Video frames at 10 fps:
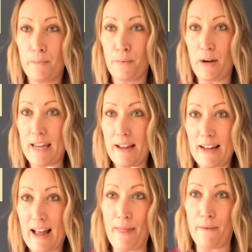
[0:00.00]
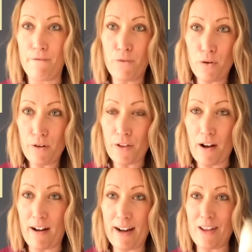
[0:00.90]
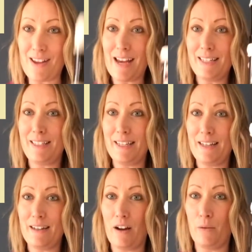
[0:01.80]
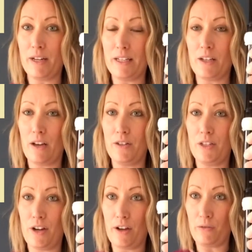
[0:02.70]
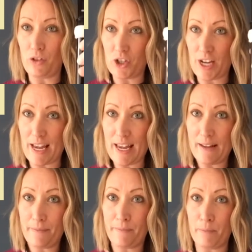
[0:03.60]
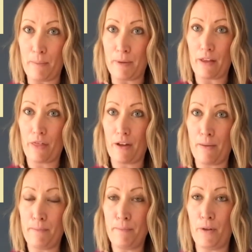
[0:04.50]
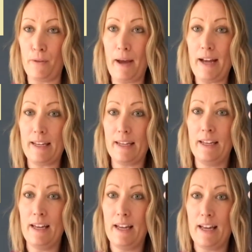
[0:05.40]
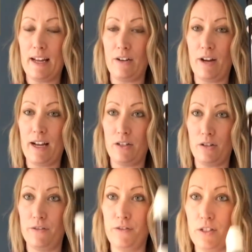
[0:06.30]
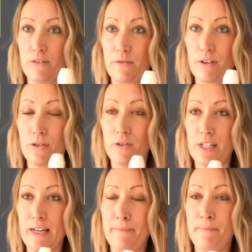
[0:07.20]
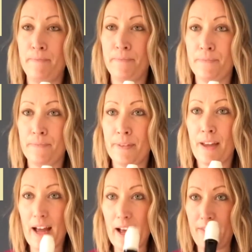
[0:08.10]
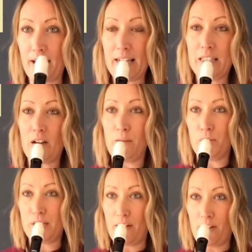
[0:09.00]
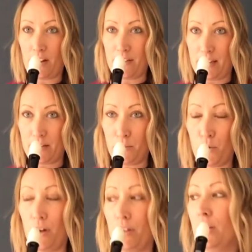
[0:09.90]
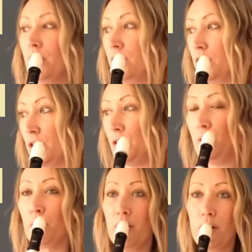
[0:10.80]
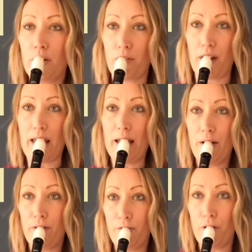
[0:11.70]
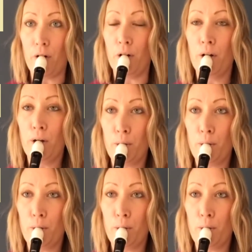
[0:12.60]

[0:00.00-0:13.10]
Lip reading: Brilliant, and the fourth line, you guessed it, I want you to go to the note G. Remember your thumb on the back and your hand on the foot of the recorder. And the last line will sound like this, 1, 2, 3, 4.